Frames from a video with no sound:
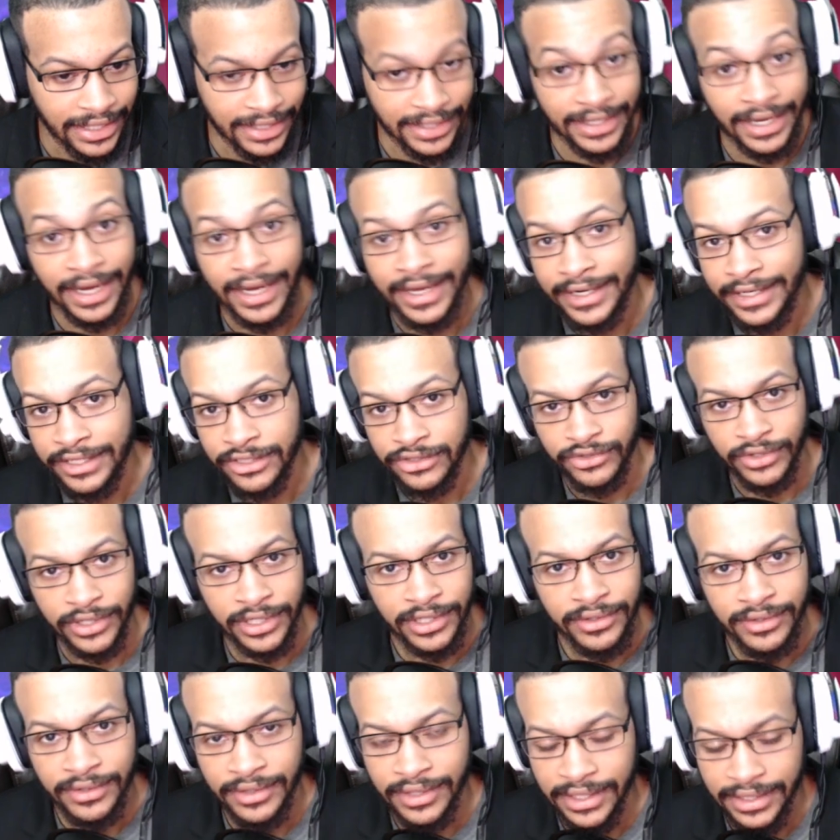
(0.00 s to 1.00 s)
90s or
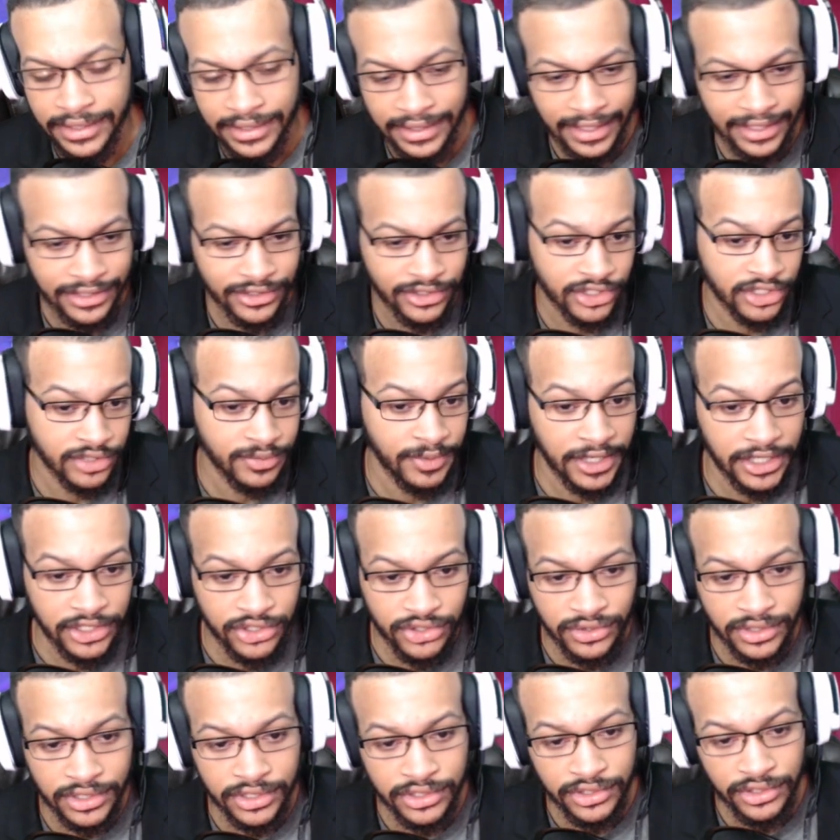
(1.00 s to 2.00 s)
anything like that. It's just making
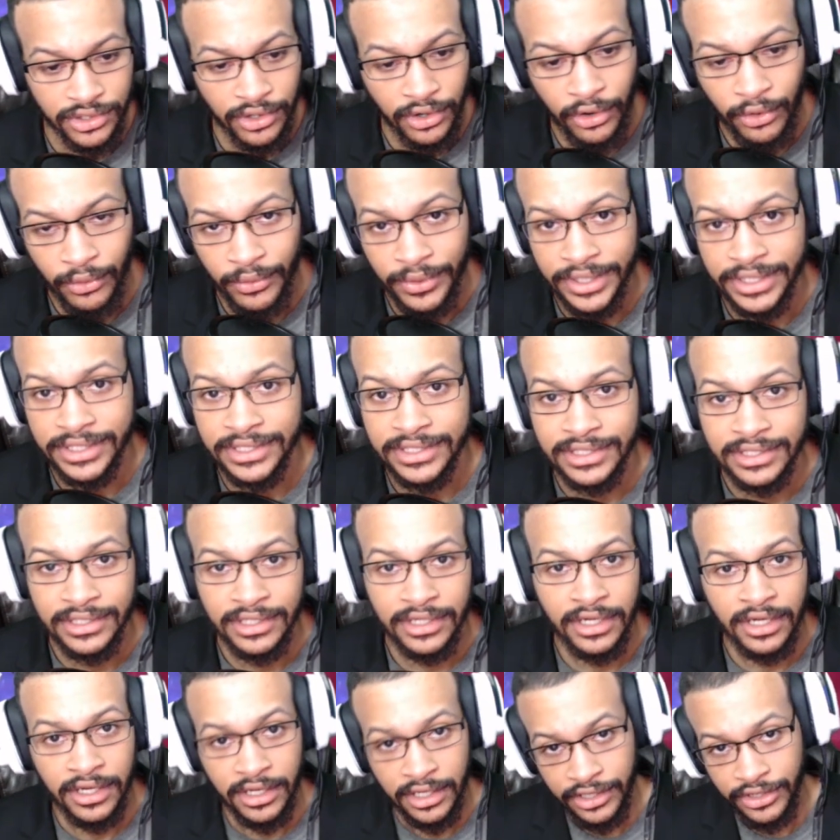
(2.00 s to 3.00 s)
sure that you're always
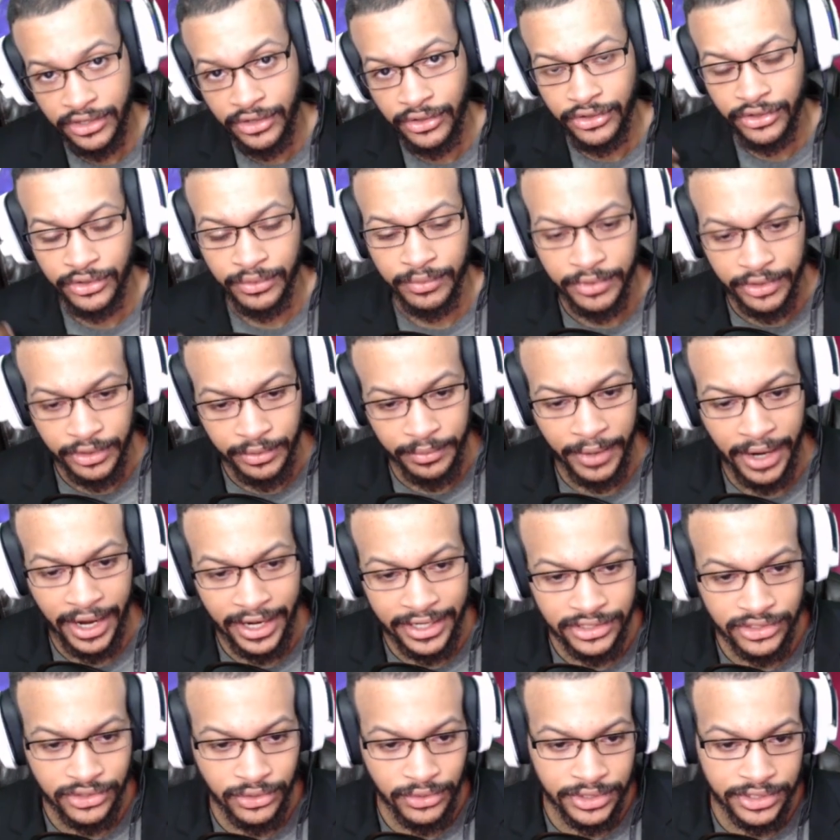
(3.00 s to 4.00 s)
your
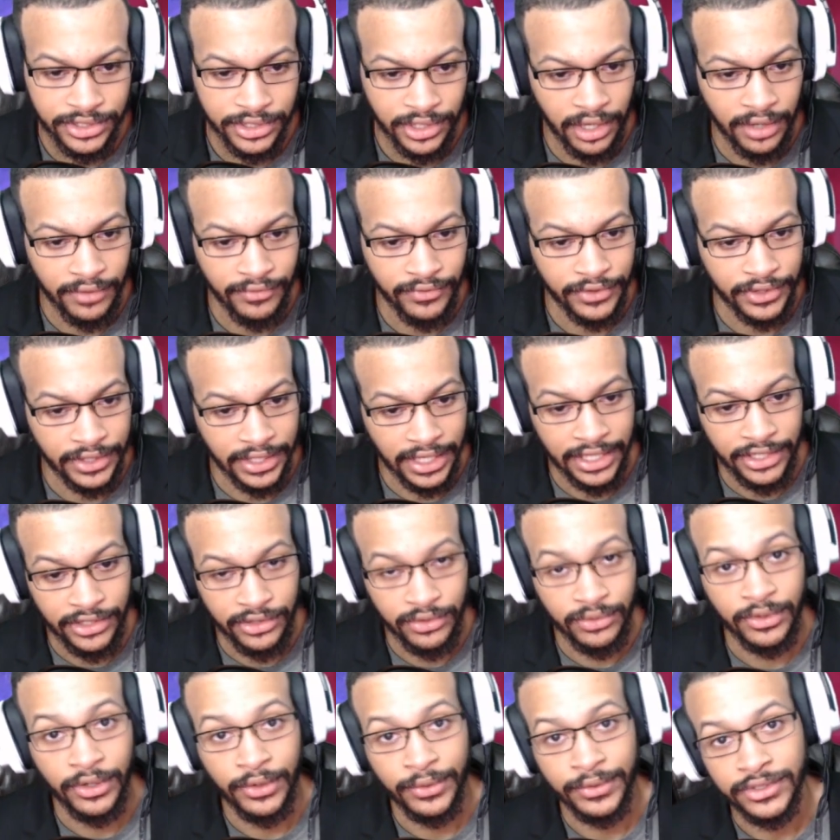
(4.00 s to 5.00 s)
body's always covered and
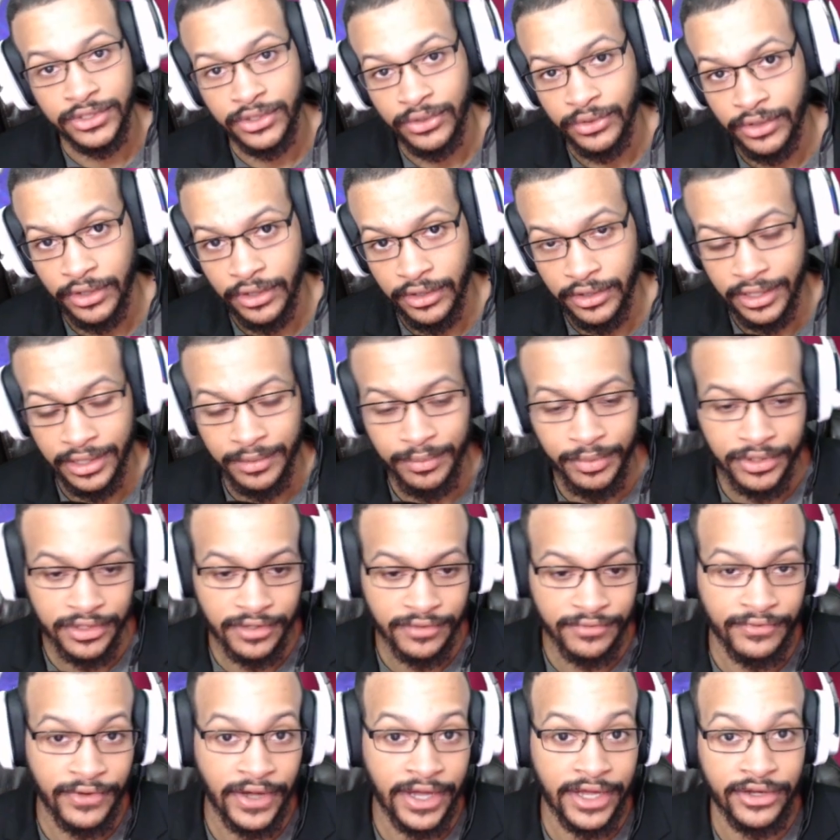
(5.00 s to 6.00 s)
you know what's going on, and put the
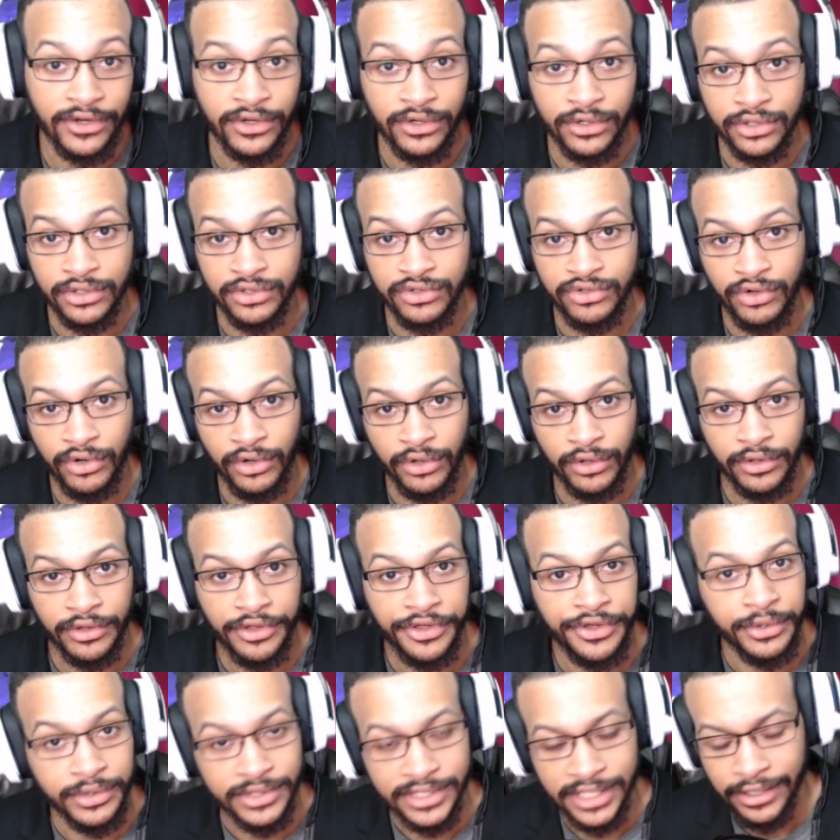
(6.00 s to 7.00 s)
fight in your control.
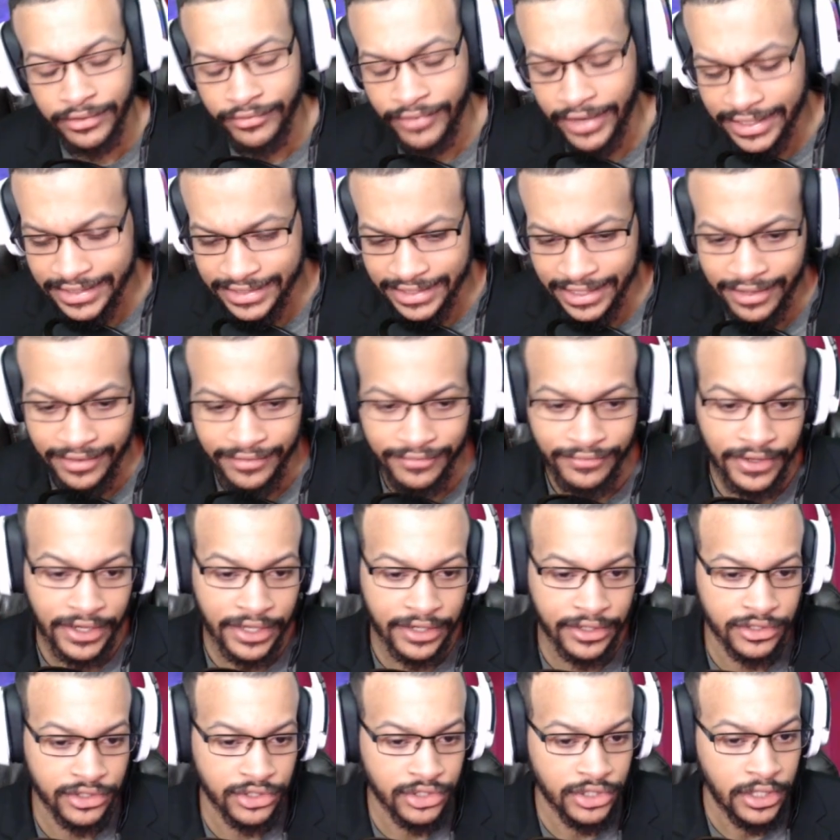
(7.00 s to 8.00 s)
Use that right side
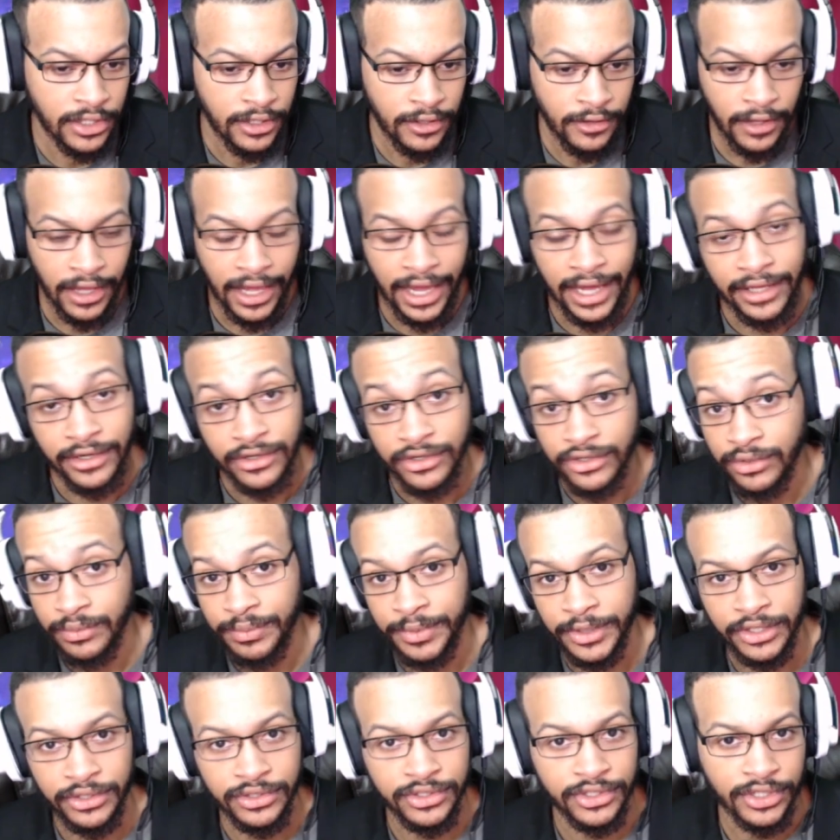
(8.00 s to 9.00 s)
advantage and you'll
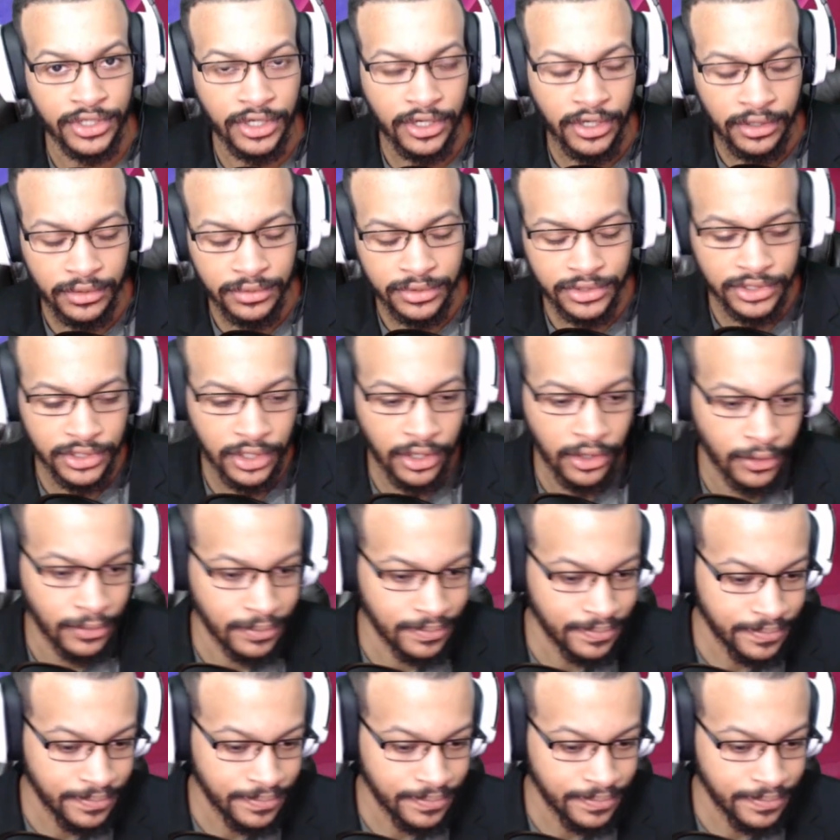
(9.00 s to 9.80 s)
be good to go. So